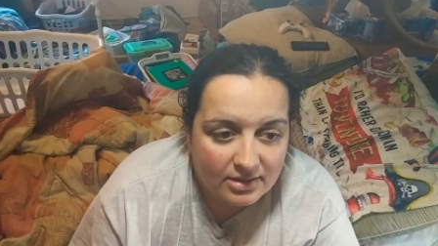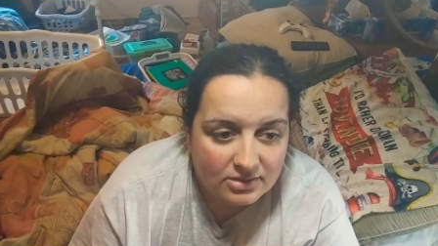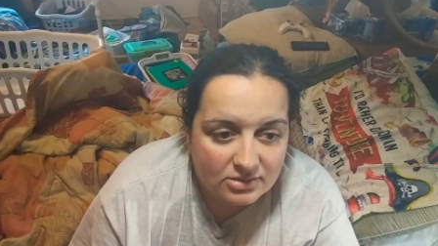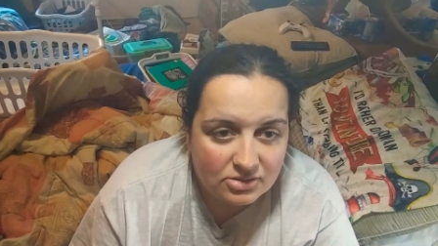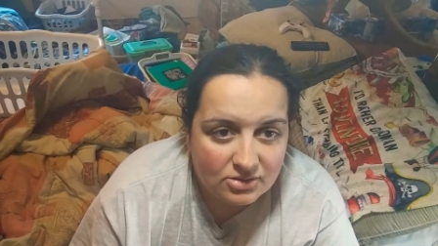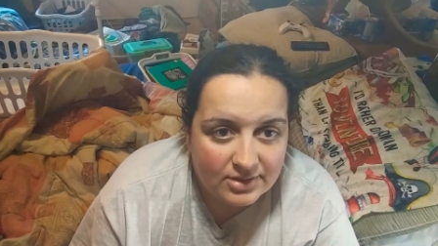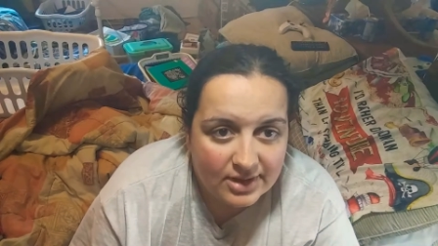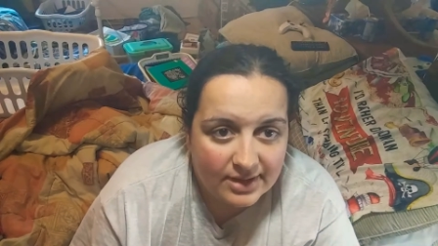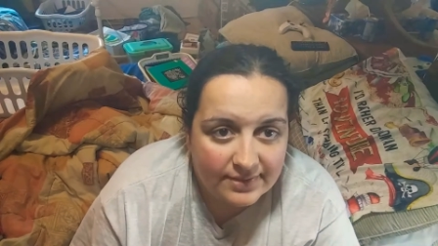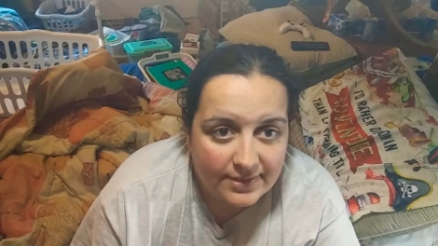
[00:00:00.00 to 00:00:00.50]

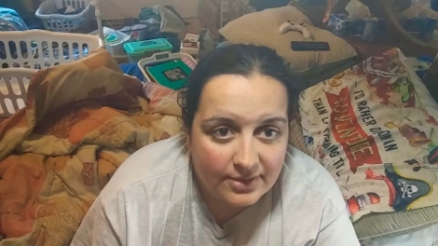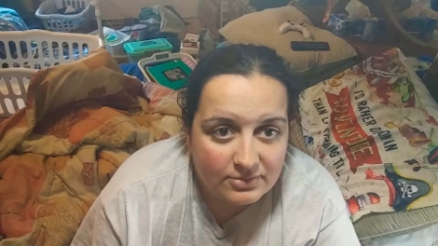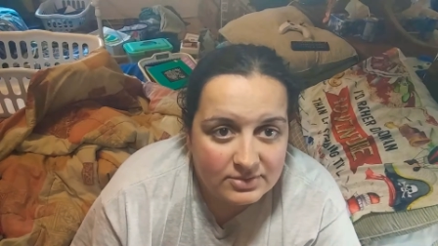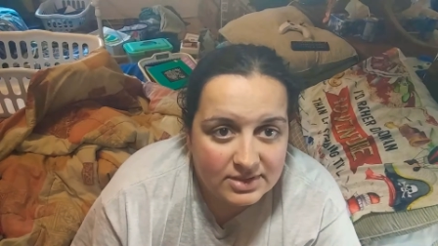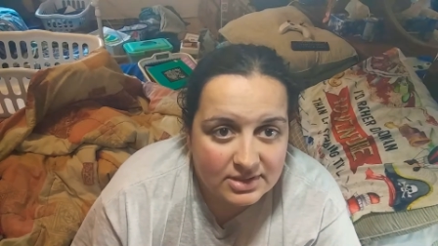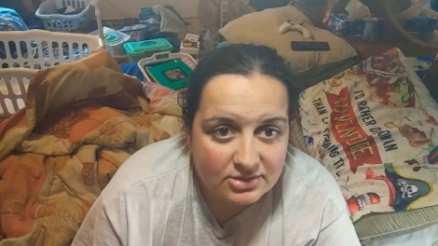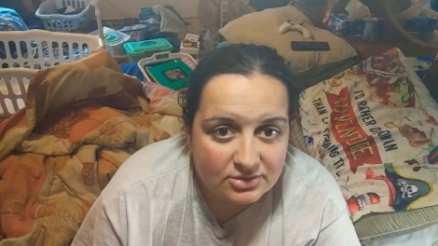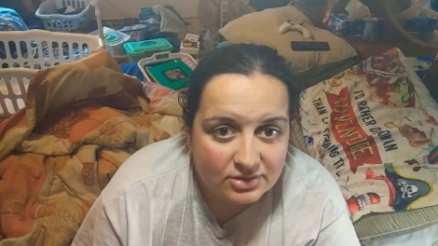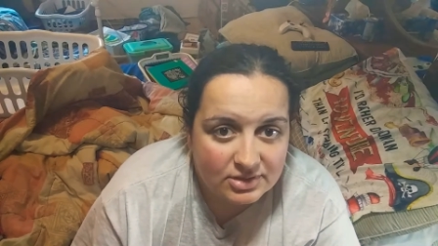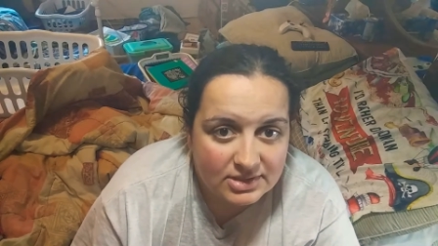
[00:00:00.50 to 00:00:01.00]
so yeah that
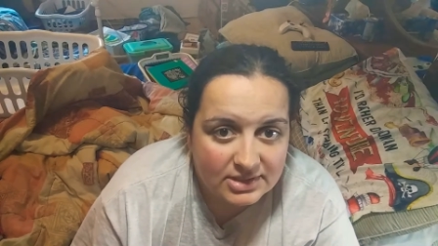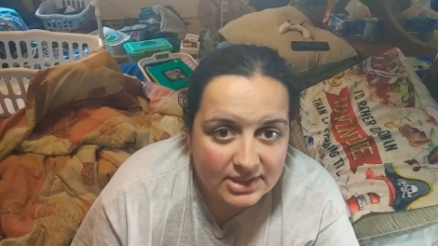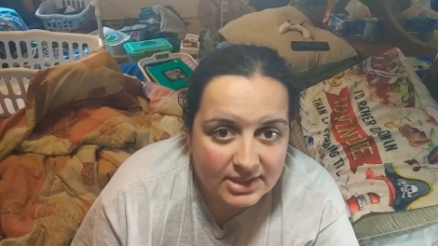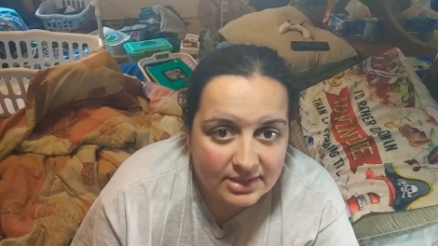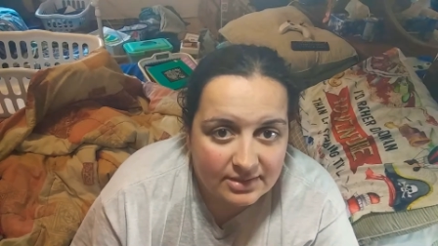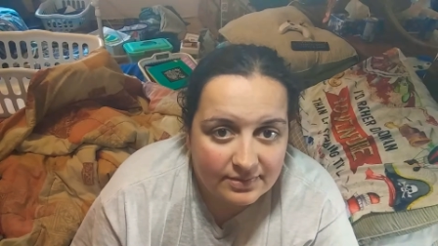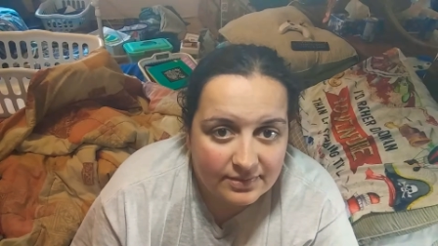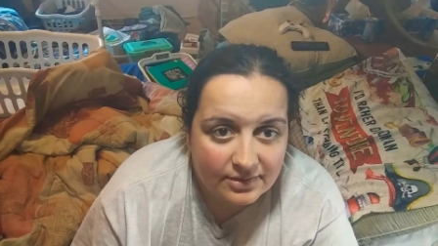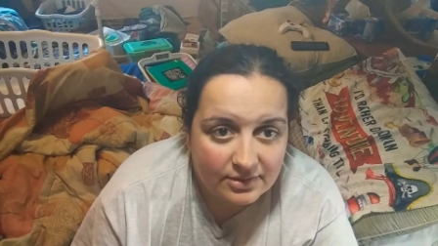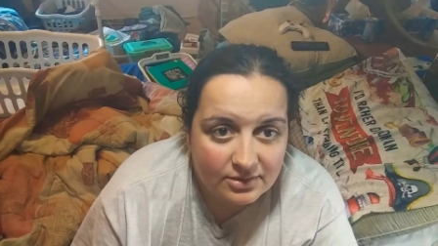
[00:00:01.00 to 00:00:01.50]
was interesting
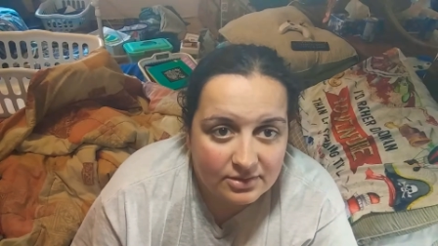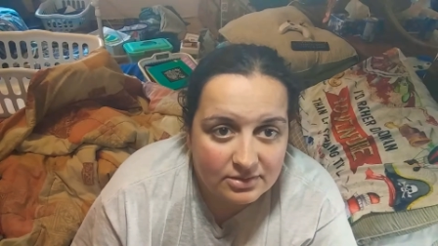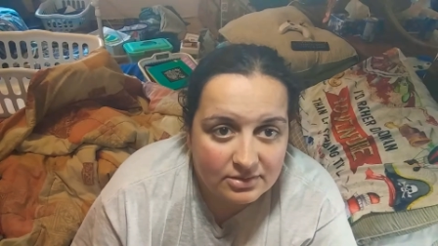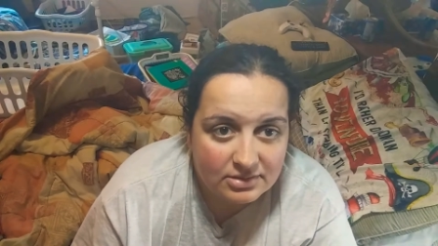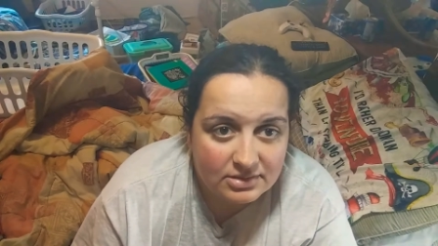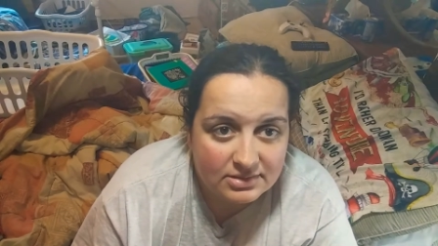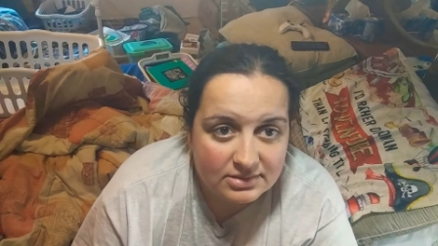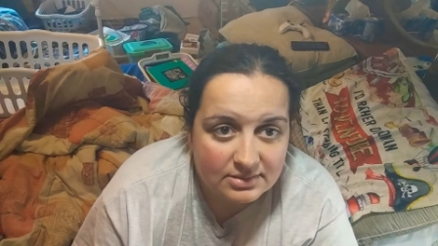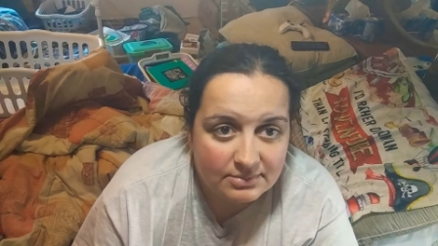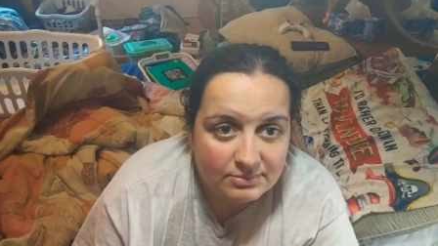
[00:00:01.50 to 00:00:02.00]

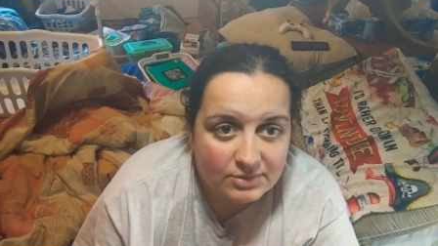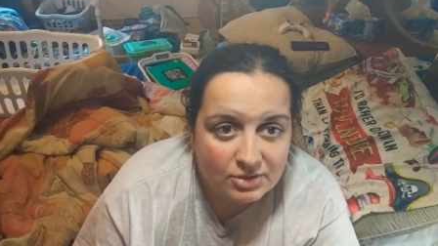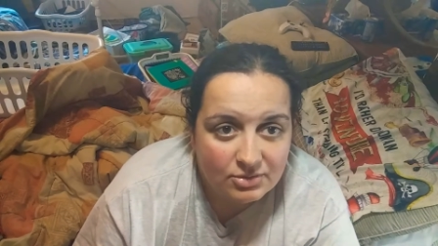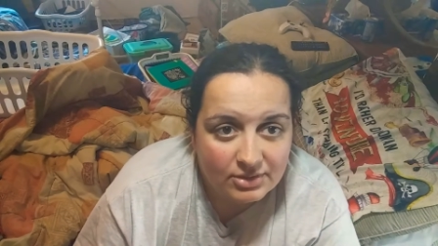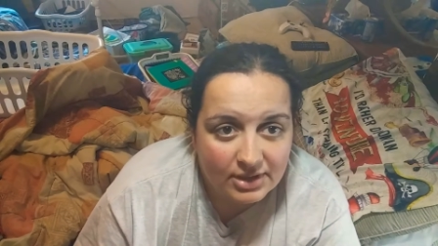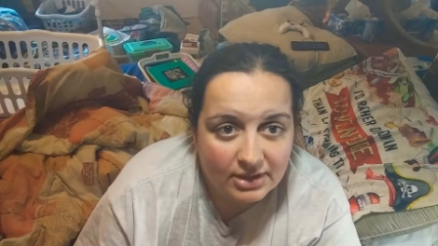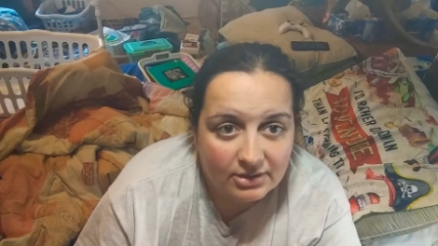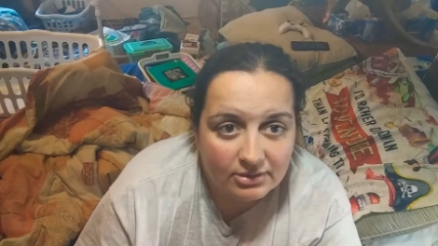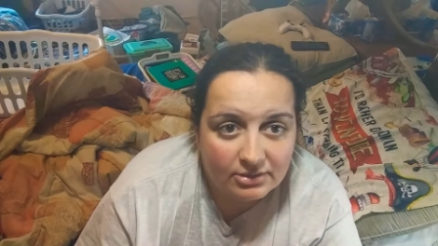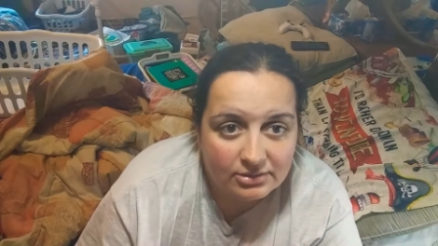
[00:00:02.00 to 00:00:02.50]
there's some new
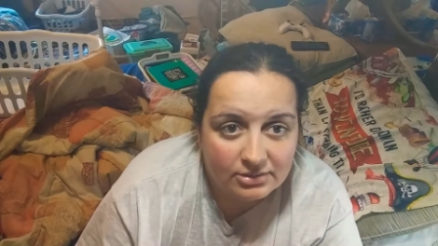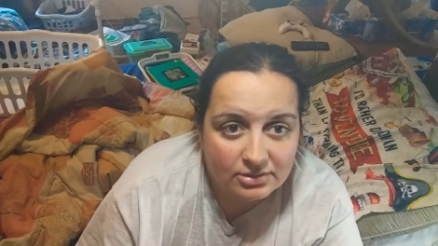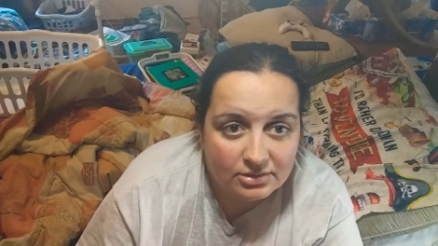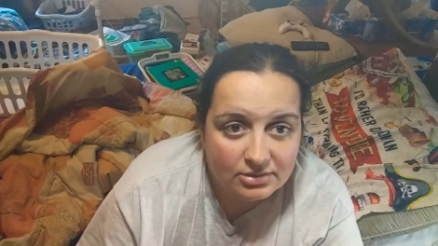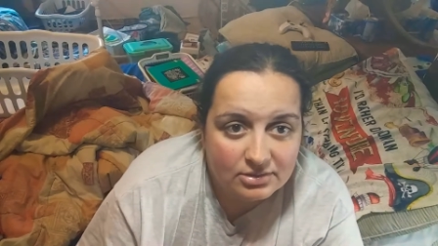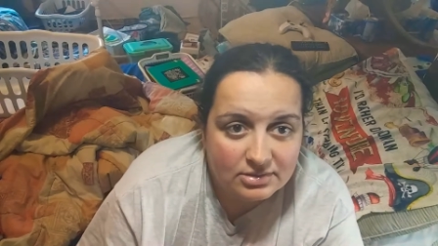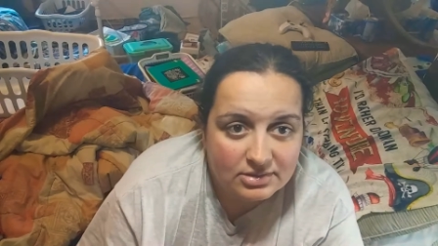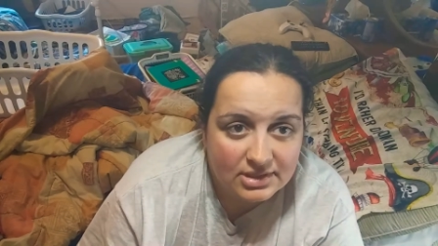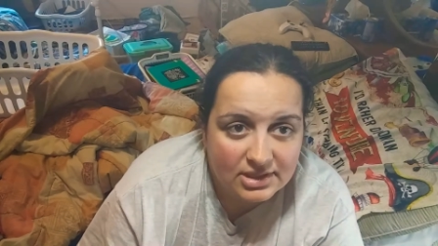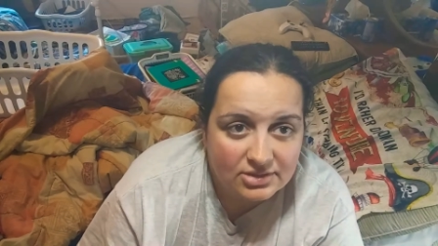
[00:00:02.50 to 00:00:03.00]

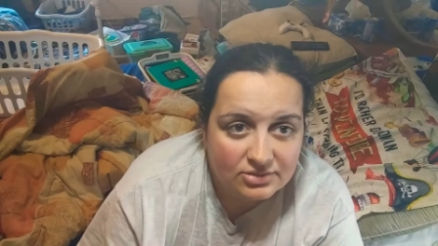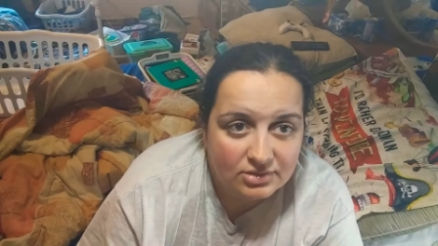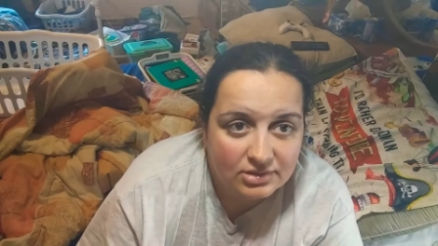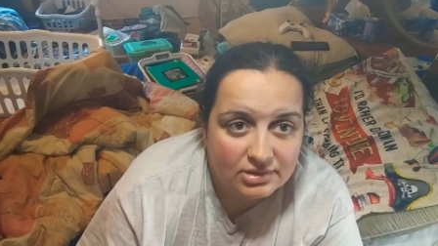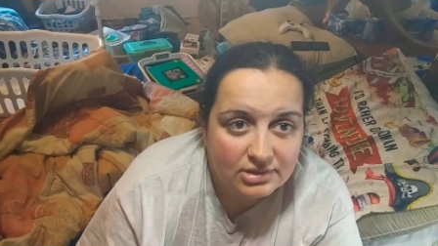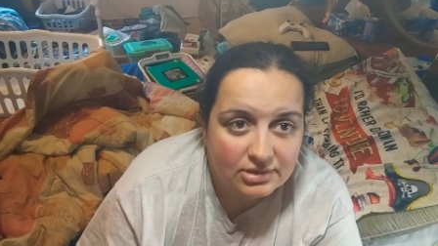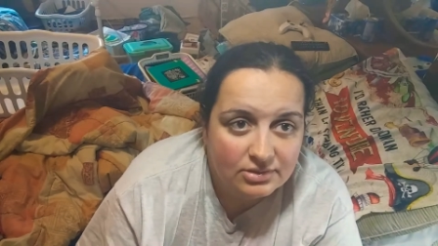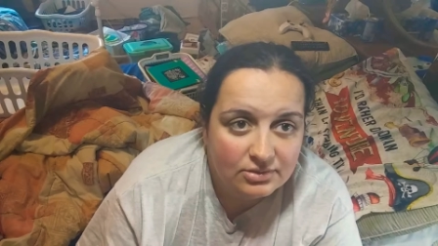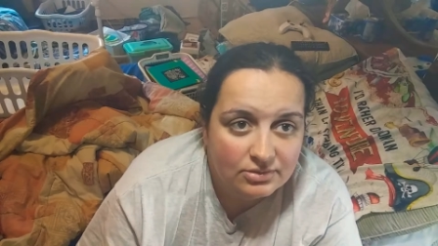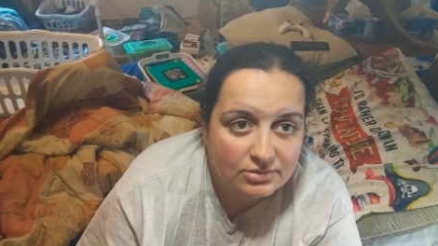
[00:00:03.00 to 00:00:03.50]
characters
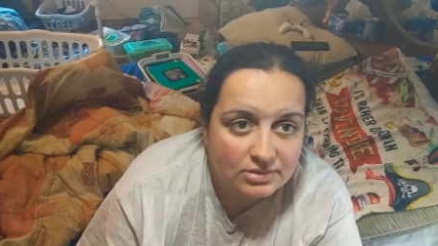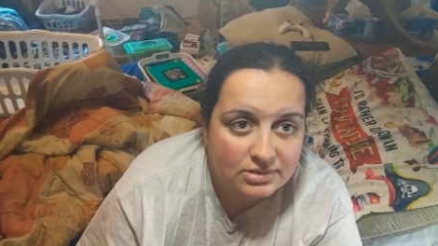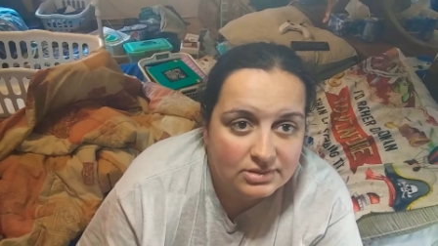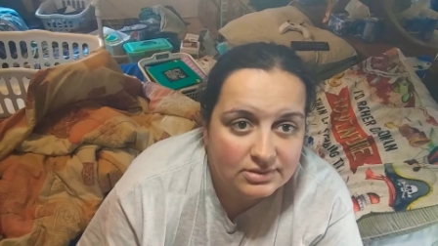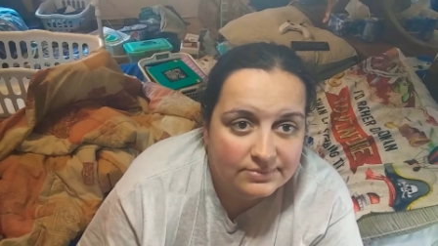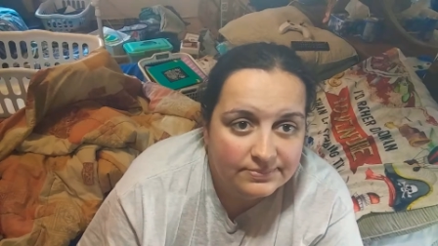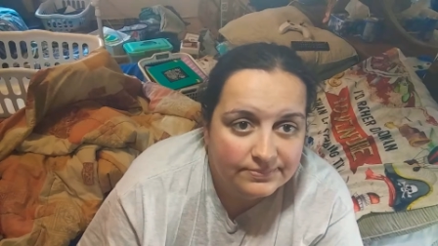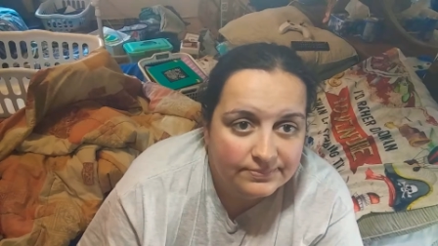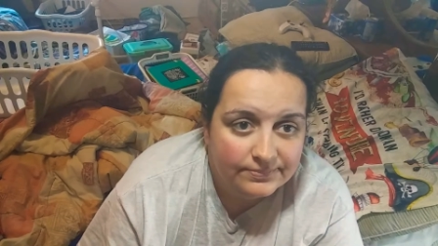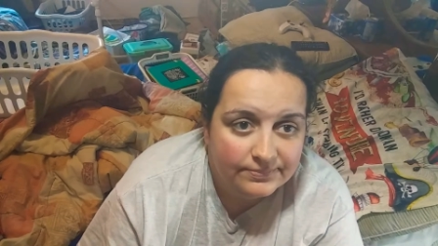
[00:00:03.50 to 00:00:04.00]
introduced